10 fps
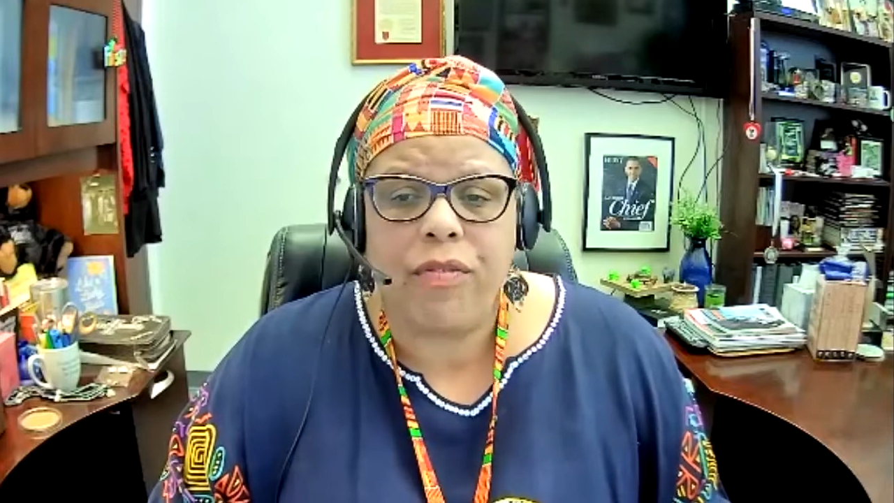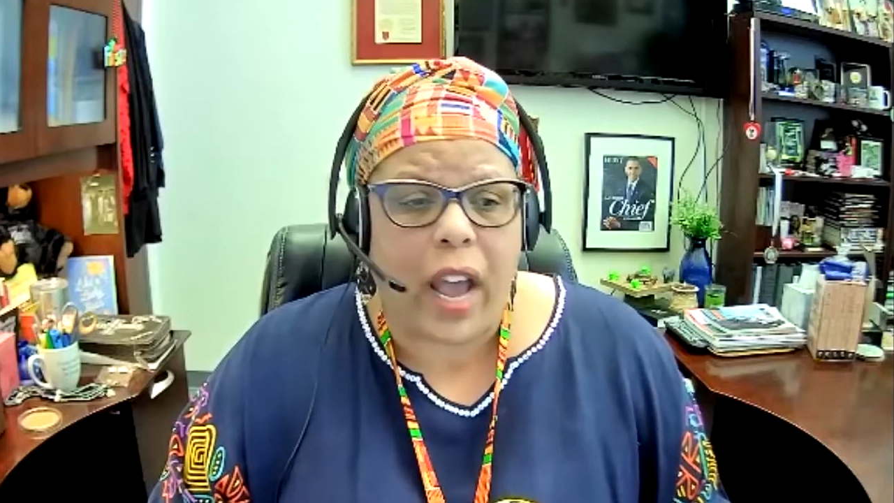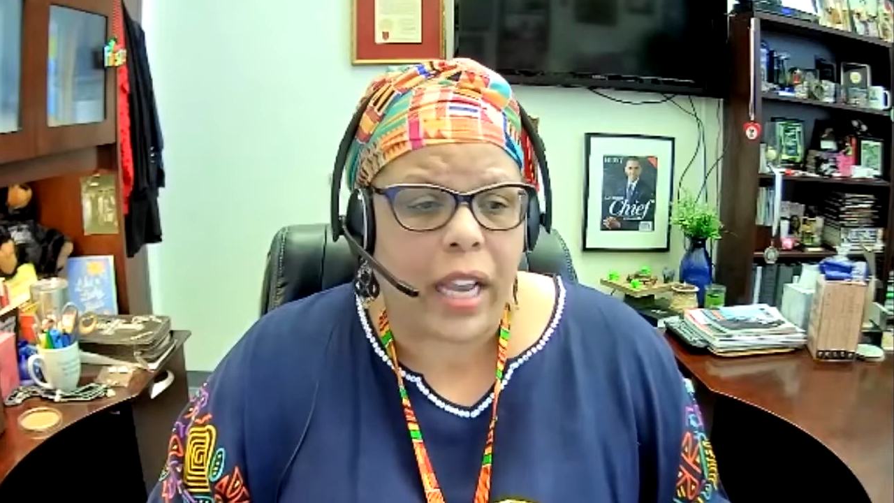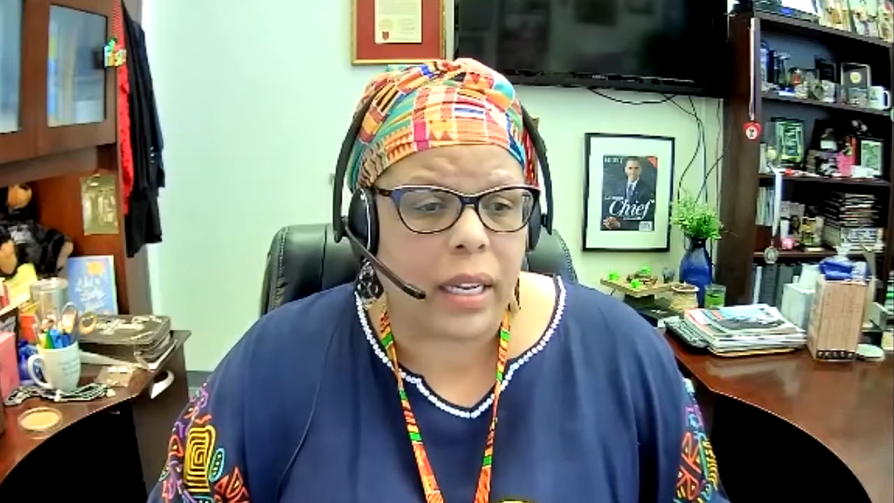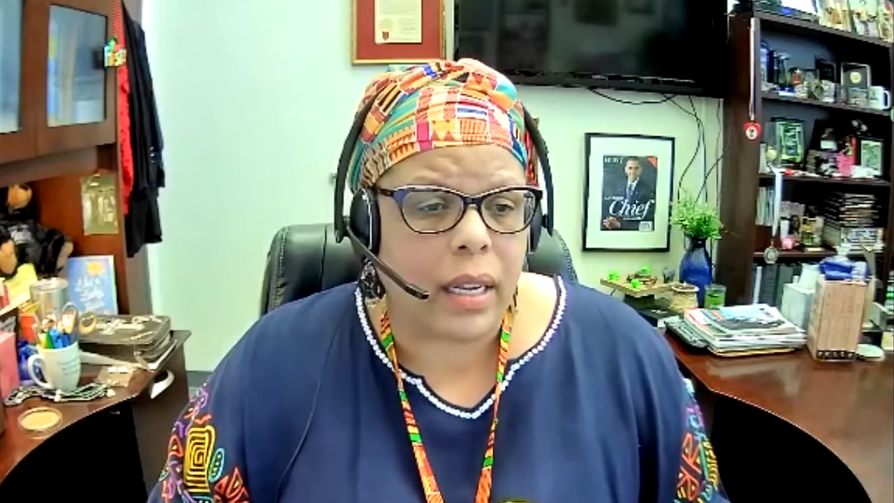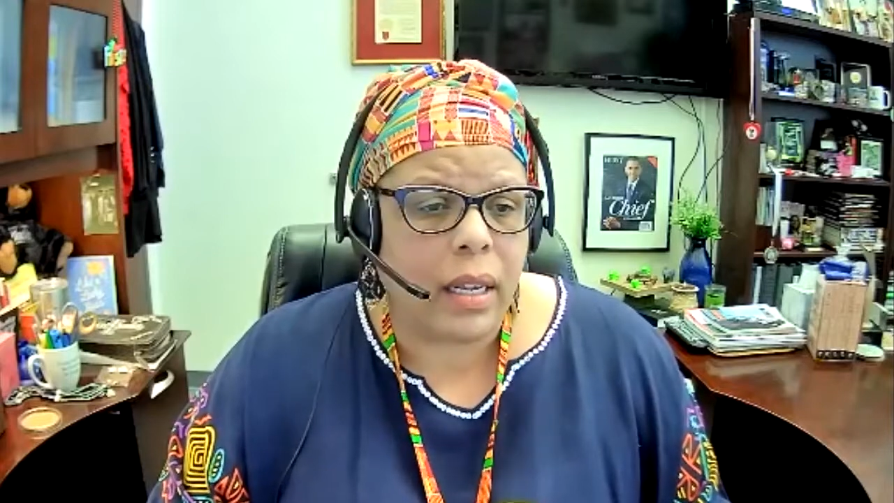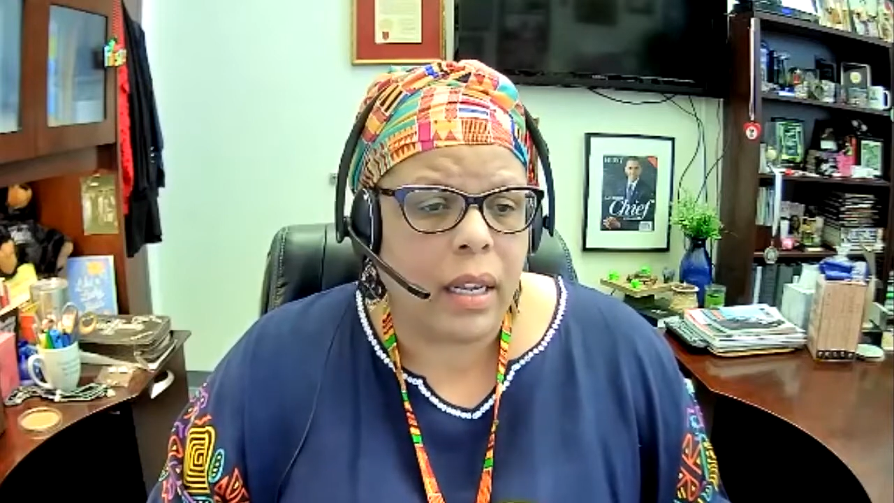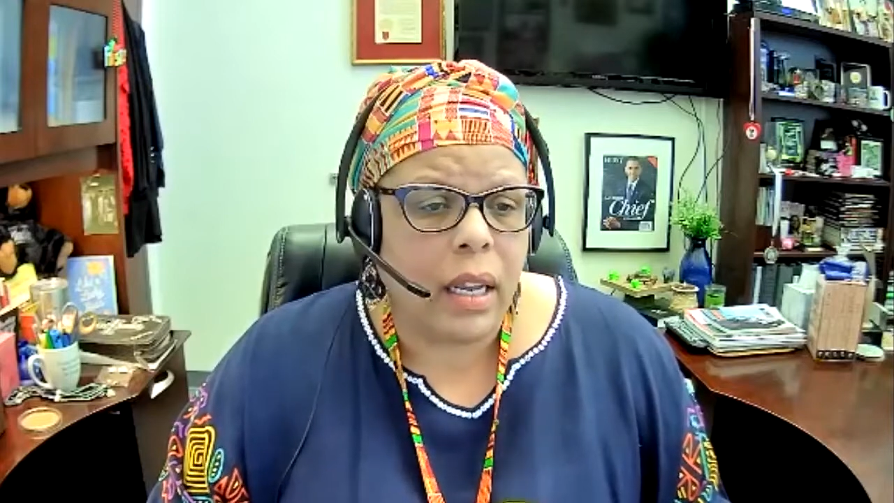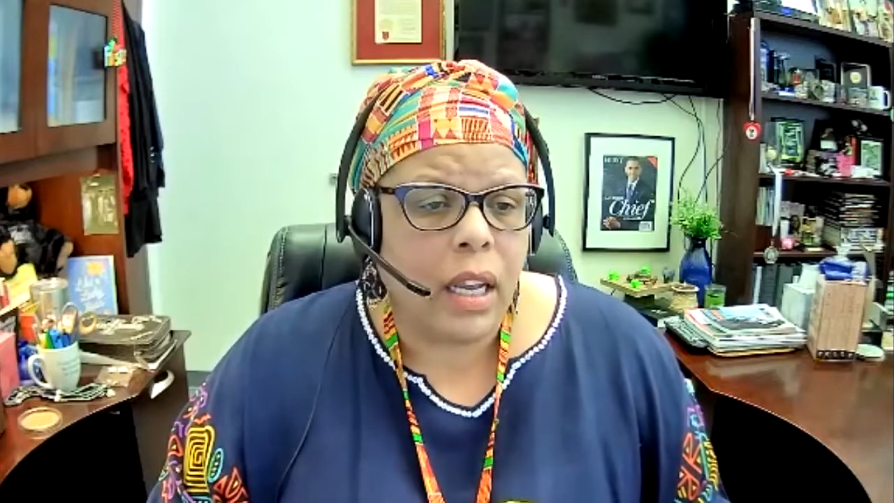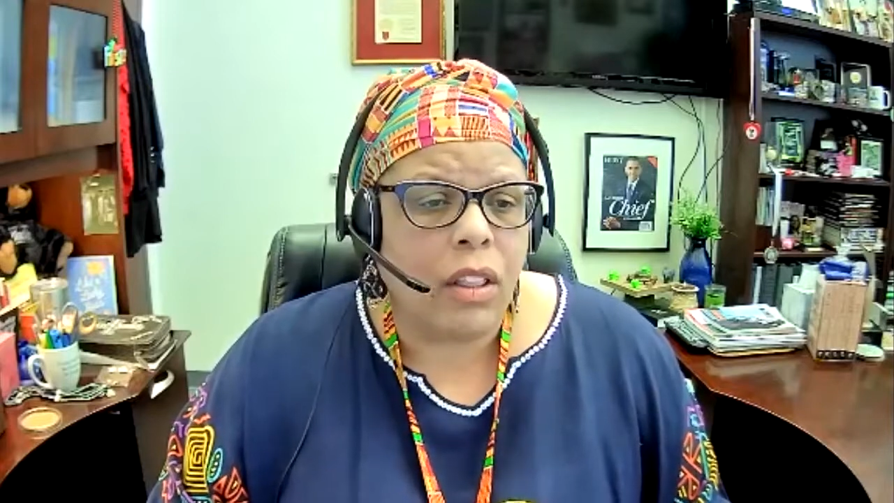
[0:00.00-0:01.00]
fight,
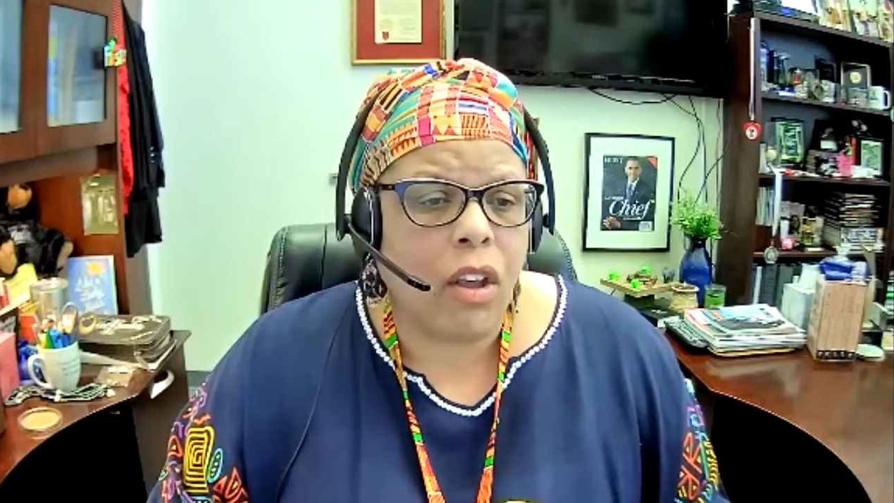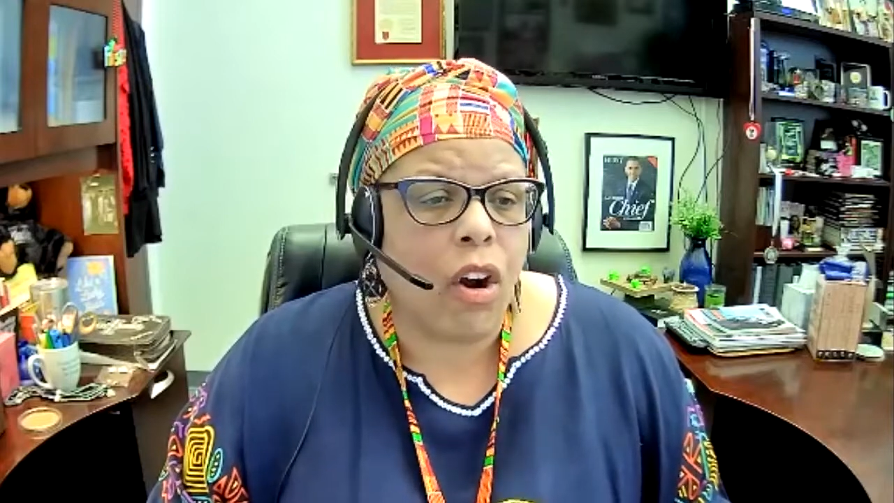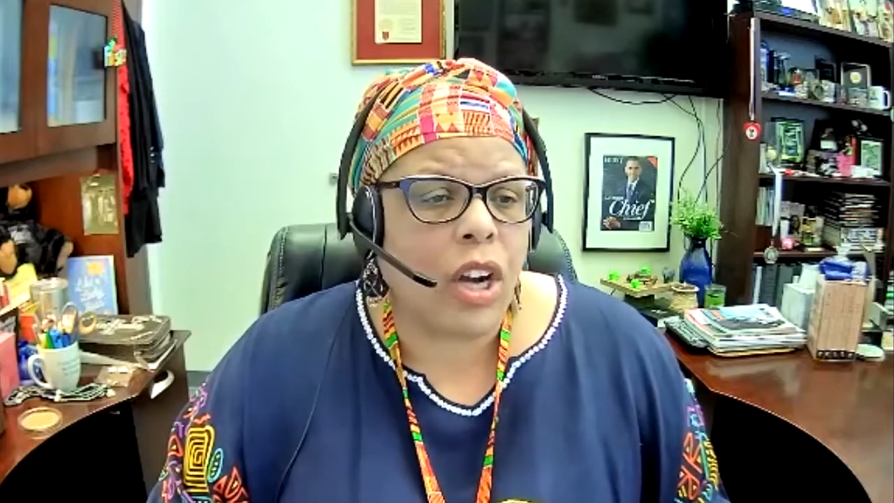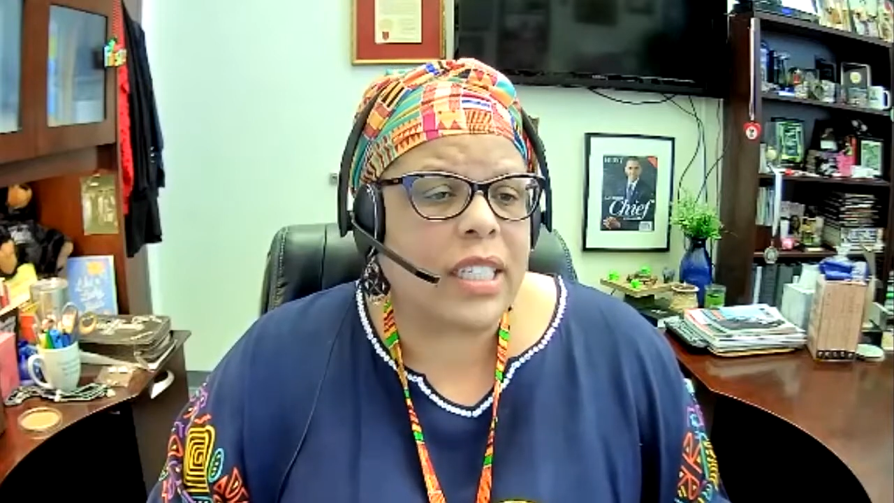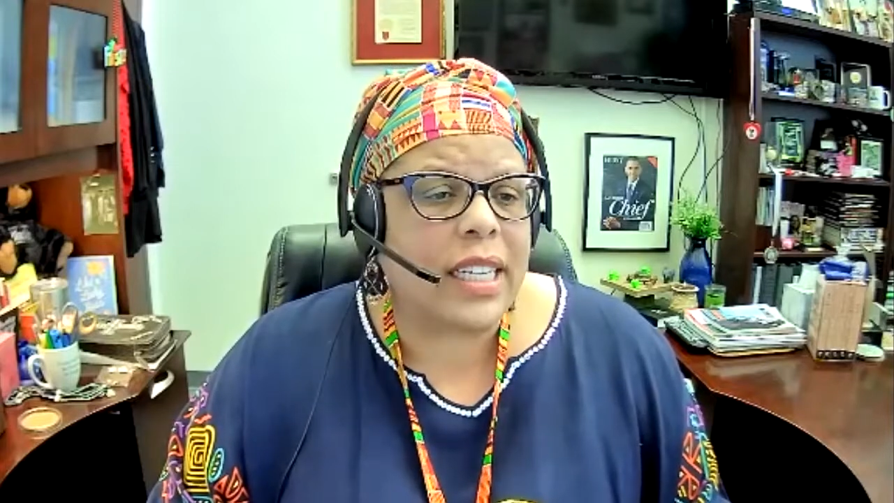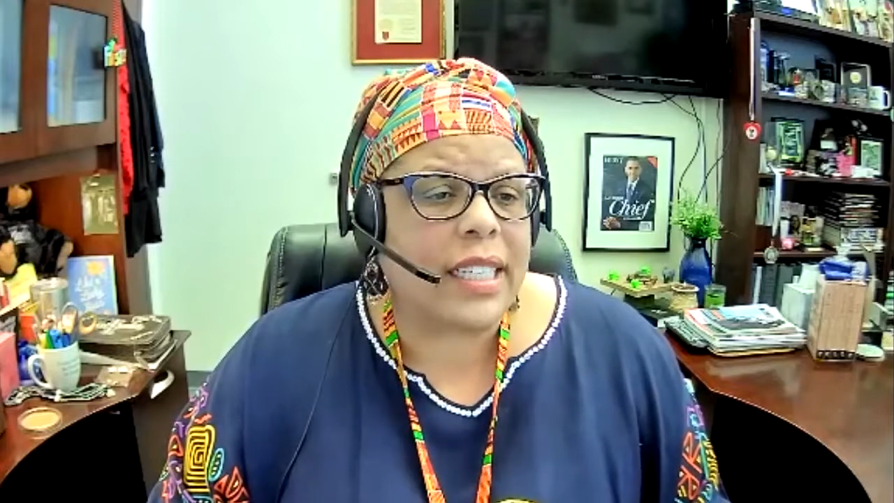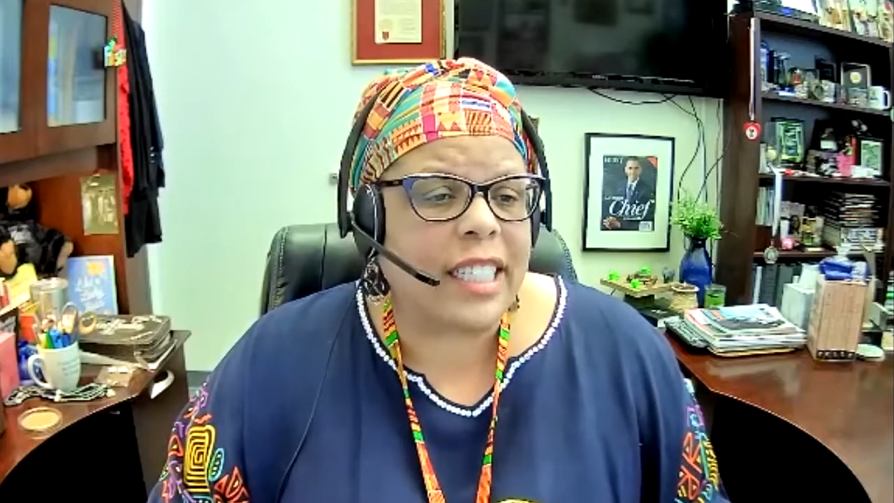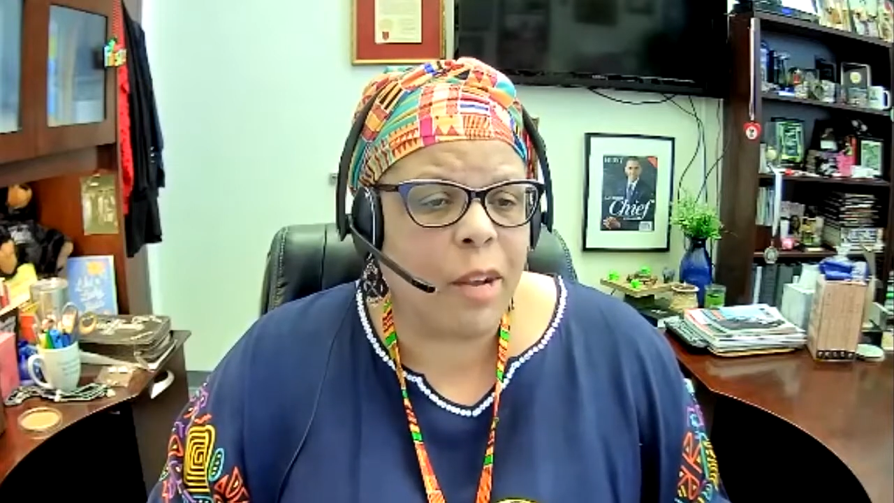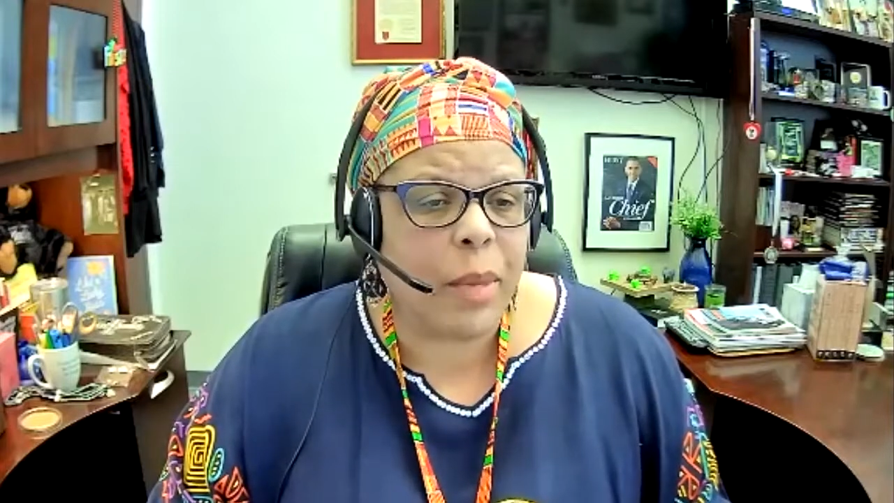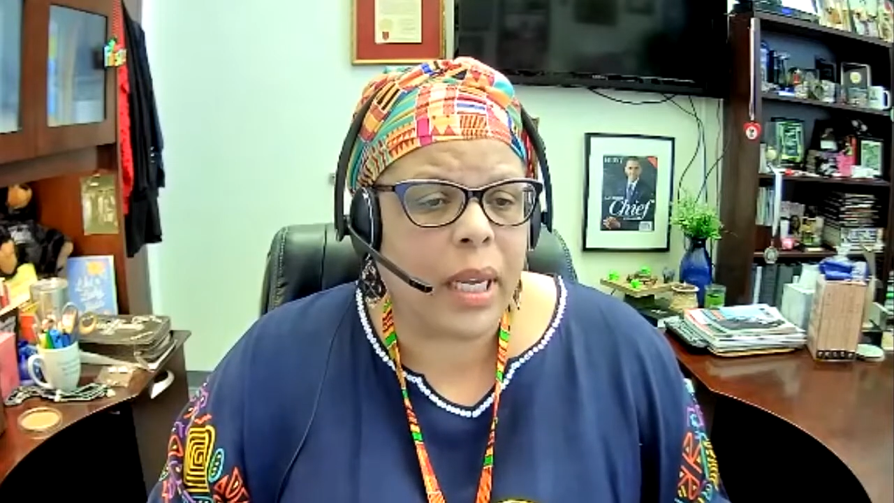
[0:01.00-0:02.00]
there are
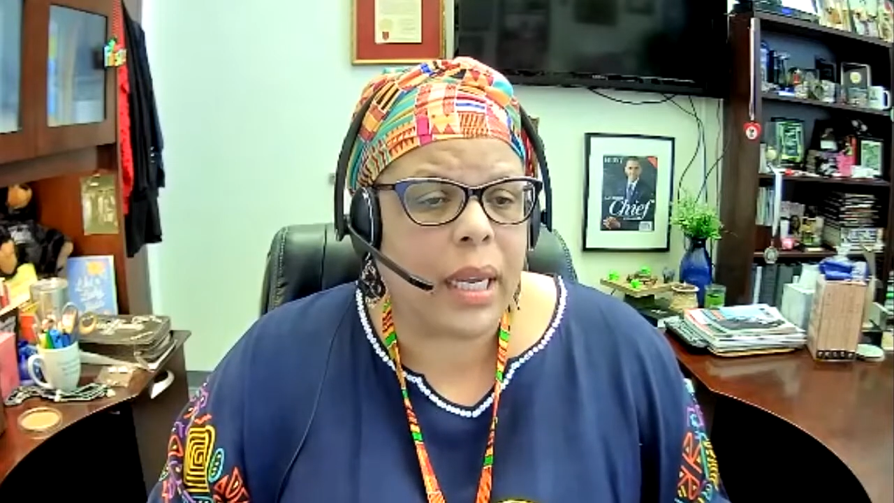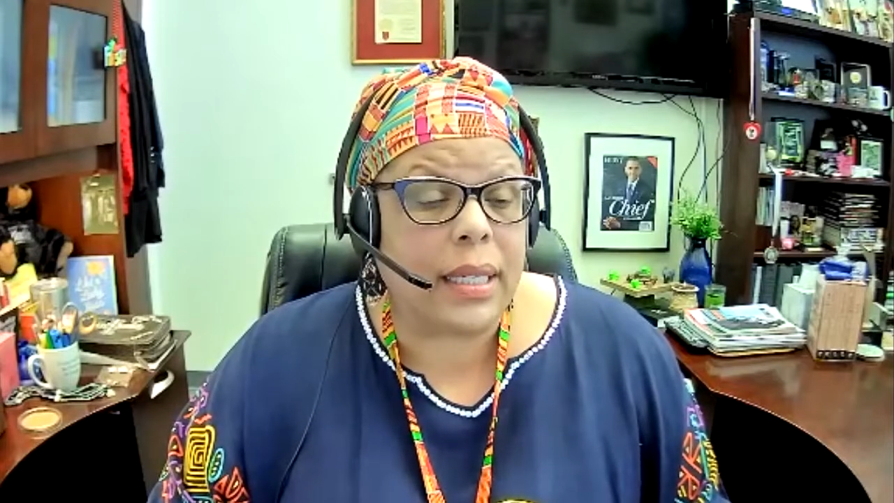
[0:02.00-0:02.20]
systemic